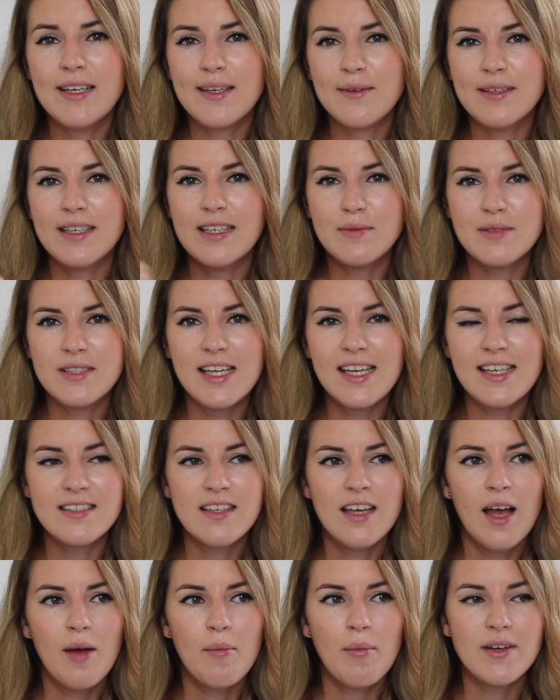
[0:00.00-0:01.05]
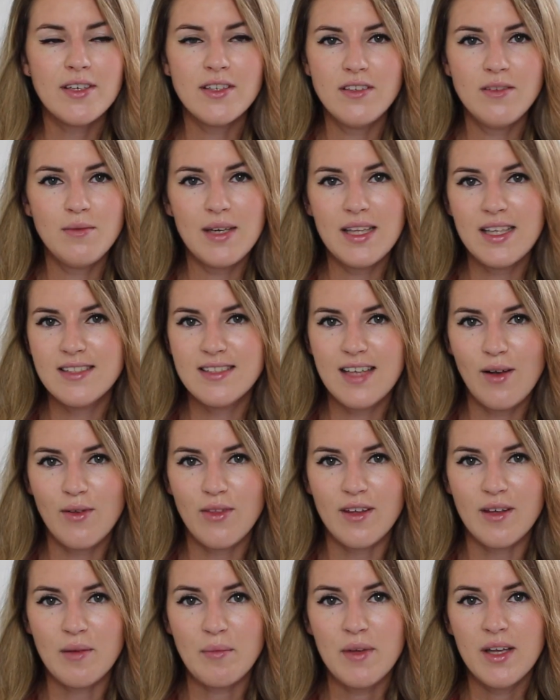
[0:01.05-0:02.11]
liquid lipsticks, but I don't know where they sell
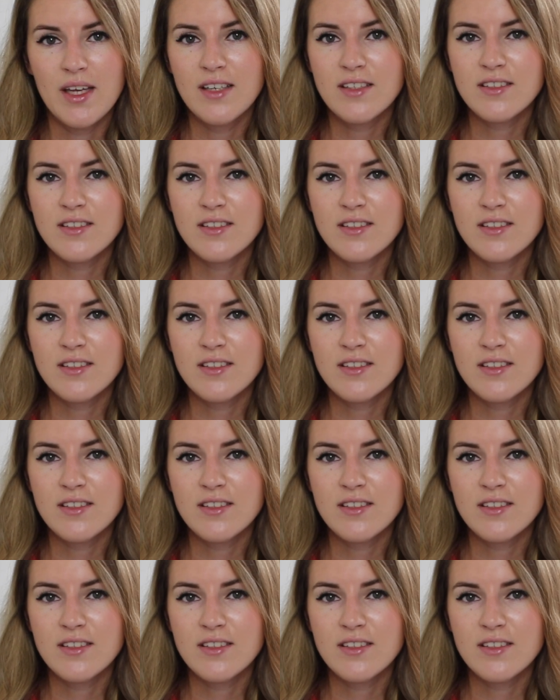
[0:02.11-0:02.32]
them.